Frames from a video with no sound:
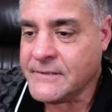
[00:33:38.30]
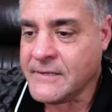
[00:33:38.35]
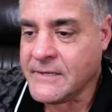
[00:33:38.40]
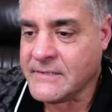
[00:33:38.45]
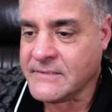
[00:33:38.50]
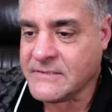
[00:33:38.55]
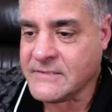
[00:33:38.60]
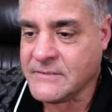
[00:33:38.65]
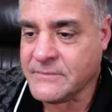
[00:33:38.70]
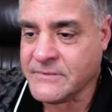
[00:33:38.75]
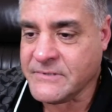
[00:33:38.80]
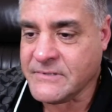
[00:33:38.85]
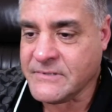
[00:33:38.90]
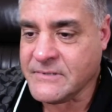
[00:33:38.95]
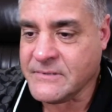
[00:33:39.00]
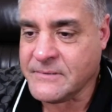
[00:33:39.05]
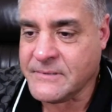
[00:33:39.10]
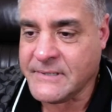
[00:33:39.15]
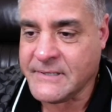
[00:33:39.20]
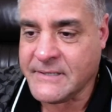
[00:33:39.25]
I see what's
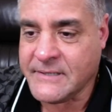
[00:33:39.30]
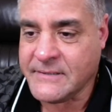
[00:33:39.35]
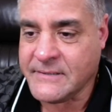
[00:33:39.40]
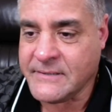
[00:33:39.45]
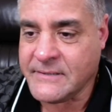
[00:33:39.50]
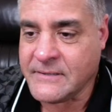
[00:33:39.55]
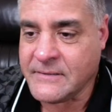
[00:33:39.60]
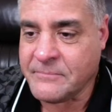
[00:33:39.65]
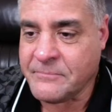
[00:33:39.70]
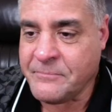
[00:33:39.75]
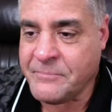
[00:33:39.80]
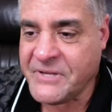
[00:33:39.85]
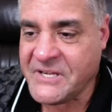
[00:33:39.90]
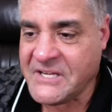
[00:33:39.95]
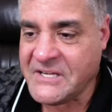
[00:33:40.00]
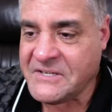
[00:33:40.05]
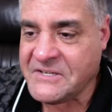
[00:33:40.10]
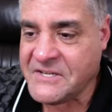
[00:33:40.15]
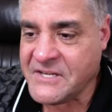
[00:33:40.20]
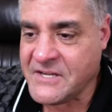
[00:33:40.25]
going on there.
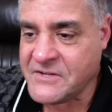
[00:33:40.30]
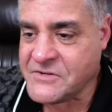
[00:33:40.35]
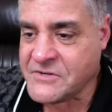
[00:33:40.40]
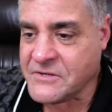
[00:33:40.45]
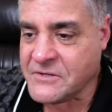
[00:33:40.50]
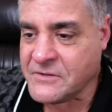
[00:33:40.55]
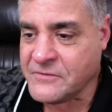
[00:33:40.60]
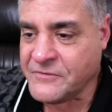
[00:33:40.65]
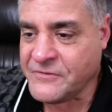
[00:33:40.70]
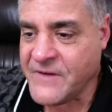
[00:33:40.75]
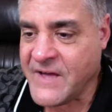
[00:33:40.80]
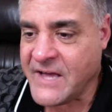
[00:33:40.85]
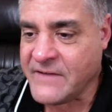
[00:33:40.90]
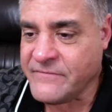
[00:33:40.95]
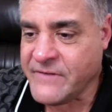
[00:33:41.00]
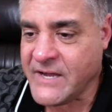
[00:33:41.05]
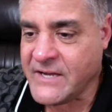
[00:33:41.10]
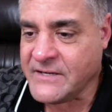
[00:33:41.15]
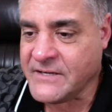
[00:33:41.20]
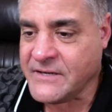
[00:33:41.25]
B Digital
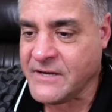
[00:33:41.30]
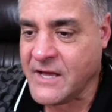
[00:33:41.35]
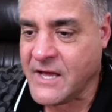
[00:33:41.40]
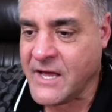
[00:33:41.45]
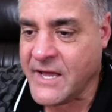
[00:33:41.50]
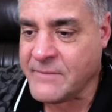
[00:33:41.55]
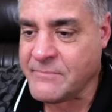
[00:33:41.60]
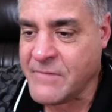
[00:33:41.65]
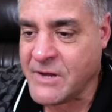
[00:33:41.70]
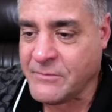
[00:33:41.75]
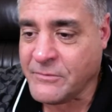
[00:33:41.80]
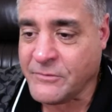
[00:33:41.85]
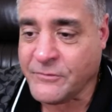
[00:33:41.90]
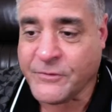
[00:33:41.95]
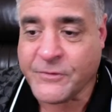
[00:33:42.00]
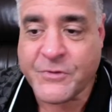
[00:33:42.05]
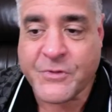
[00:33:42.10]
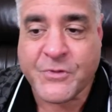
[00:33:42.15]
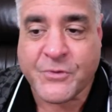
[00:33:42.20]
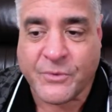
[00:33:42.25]
589, member for
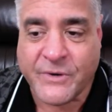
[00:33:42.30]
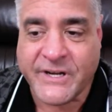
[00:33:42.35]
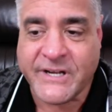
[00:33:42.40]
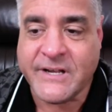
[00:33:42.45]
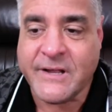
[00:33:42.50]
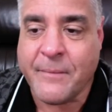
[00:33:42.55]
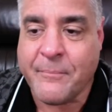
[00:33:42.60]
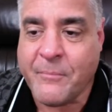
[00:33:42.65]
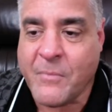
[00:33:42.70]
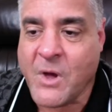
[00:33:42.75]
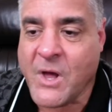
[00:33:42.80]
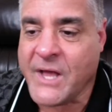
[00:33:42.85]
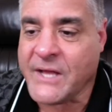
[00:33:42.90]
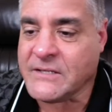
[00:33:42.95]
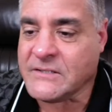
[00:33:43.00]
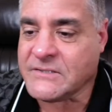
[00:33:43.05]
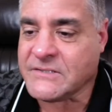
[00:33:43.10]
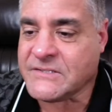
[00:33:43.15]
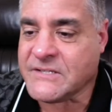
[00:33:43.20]
three months,